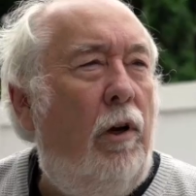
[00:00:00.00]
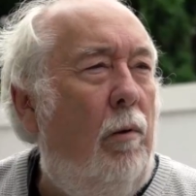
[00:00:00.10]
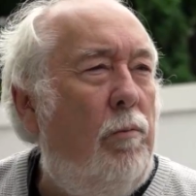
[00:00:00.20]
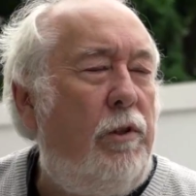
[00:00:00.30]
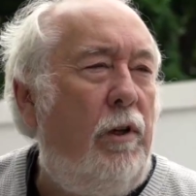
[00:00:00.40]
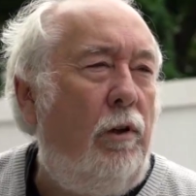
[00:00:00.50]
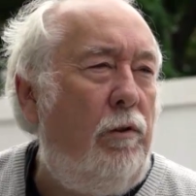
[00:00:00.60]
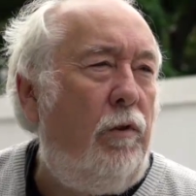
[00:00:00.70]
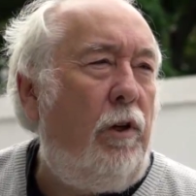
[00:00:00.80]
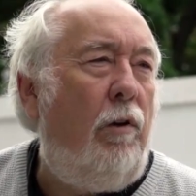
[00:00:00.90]
up, start
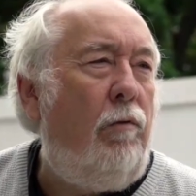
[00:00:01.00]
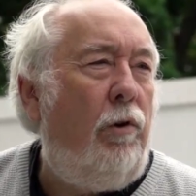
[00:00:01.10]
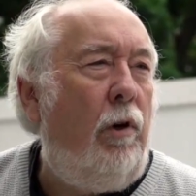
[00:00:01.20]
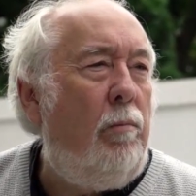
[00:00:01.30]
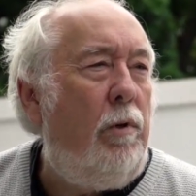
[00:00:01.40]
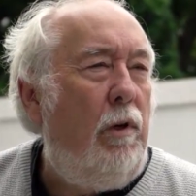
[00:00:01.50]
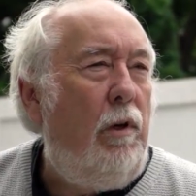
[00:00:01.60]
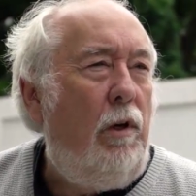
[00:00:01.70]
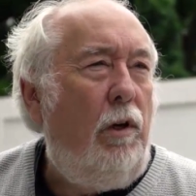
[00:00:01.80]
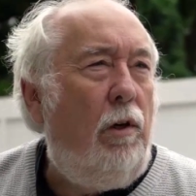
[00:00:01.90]
of a cover-up,
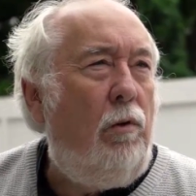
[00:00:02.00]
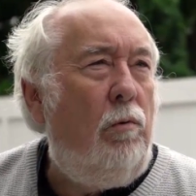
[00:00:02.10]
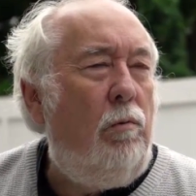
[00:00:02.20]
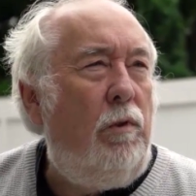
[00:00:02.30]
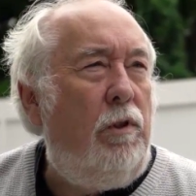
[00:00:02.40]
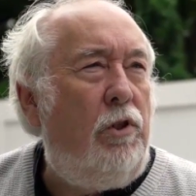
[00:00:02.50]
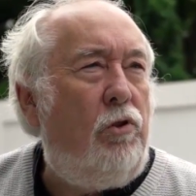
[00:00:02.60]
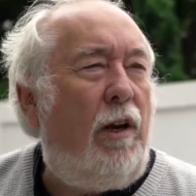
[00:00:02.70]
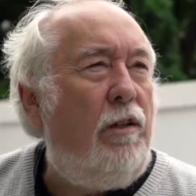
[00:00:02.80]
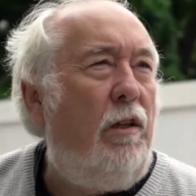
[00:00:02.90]

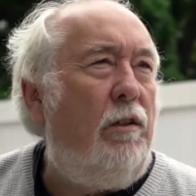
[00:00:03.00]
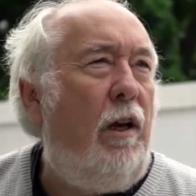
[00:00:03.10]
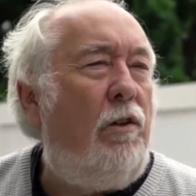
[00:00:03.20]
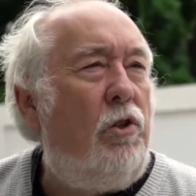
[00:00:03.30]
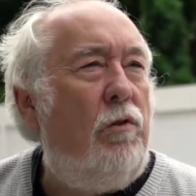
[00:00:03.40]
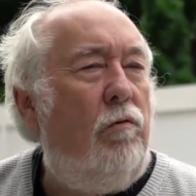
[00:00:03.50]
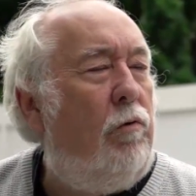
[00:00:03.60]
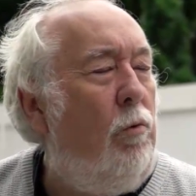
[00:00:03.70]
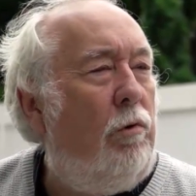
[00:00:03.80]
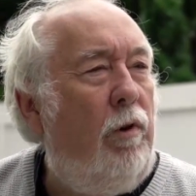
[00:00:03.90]
distracting attention
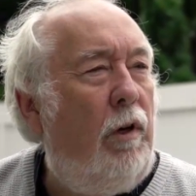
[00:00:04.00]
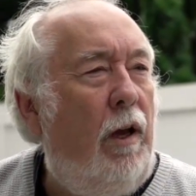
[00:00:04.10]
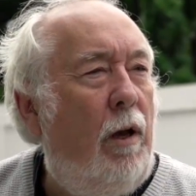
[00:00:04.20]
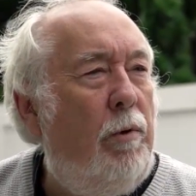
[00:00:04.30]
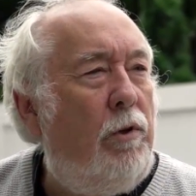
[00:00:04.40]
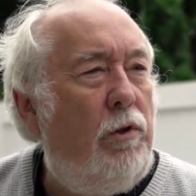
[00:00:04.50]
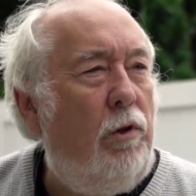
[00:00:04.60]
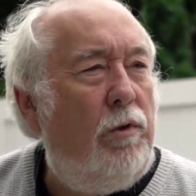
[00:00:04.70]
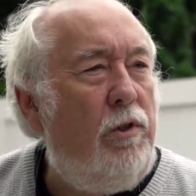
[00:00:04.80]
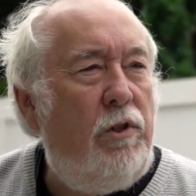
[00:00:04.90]
from what really happened. You
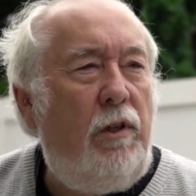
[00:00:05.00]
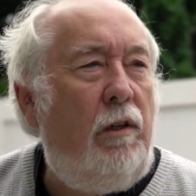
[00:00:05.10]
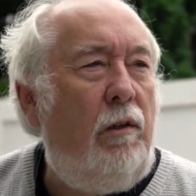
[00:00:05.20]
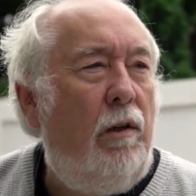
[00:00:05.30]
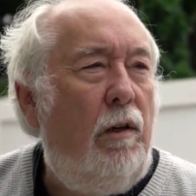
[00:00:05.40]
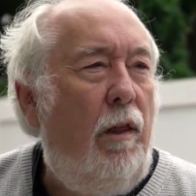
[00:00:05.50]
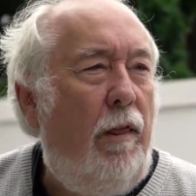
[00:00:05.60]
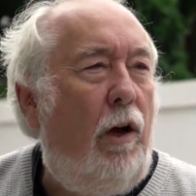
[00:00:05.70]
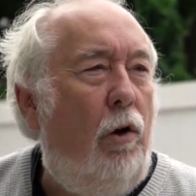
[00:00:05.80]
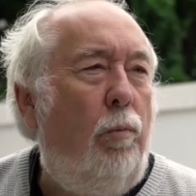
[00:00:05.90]
can see
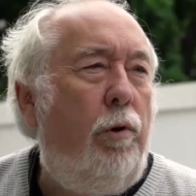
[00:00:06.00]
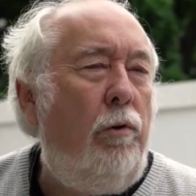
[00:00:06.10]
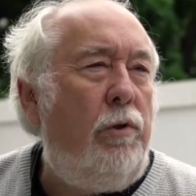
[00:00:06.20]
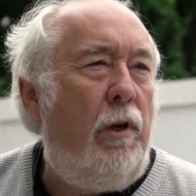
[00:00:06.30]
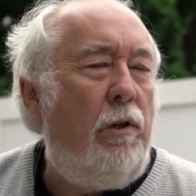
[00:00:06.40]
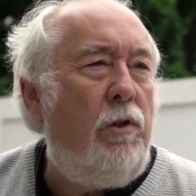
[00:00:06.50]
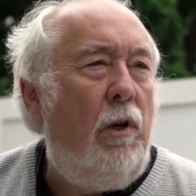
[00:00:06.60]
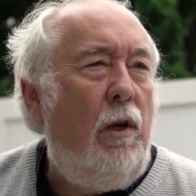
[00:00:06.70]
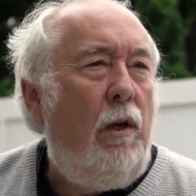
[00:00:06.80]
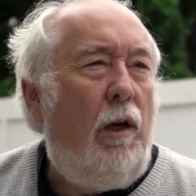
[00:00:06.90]
that whole process.
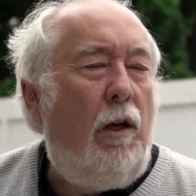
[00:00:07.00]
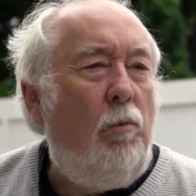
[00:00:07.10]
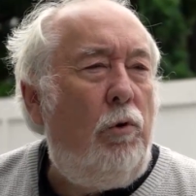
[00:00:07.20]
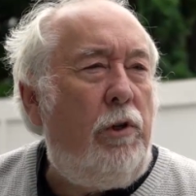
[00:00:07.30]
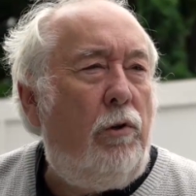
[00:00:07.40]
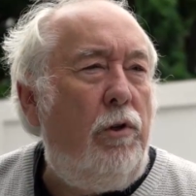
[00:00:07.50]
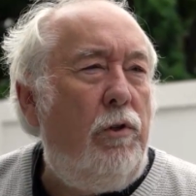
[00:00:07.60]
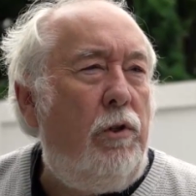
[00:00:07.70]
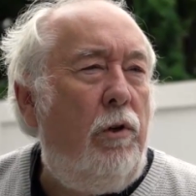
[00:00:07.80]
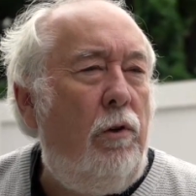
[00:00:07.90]
And I'm also
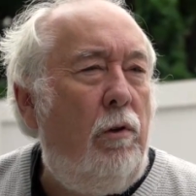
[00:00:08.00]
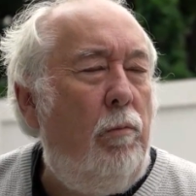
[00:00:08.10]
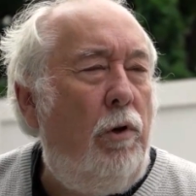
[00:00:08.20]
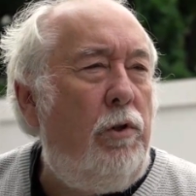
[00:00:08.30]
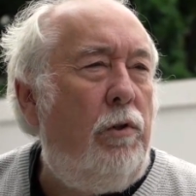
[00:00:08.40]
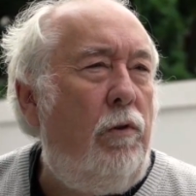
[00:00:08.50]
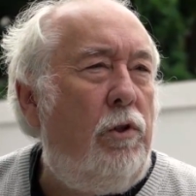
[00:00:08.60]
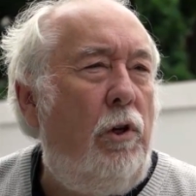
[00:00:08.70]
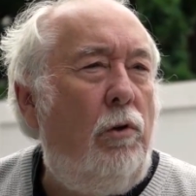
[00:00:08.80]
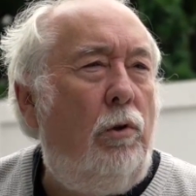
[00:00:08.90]
concerned that most of the
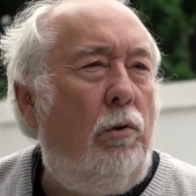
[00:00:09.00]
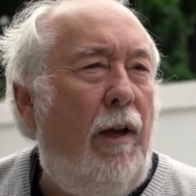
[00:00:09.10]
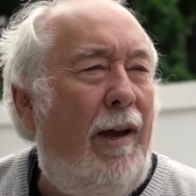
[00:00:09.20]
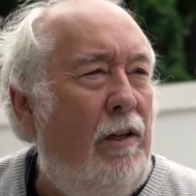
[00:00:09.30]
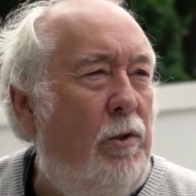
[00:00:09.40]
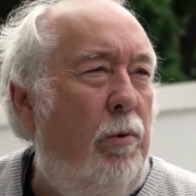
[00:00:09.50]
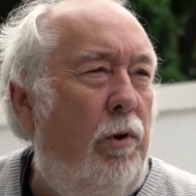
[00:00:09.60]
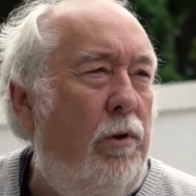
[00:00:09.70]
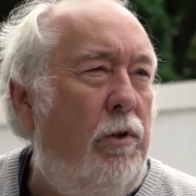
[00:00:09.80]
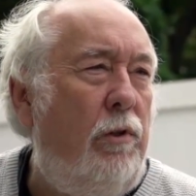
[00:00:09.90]
so-called
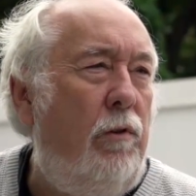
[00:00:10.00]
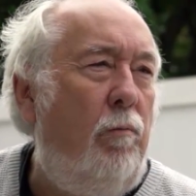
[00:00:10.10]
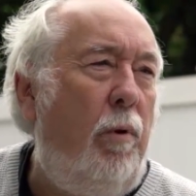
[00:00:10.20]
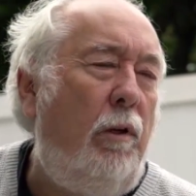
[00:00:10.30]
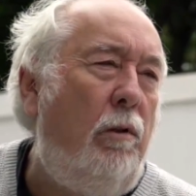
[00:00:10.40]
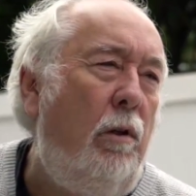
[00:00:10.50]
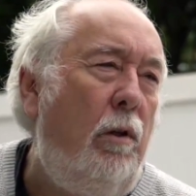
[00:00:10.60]
experts that have been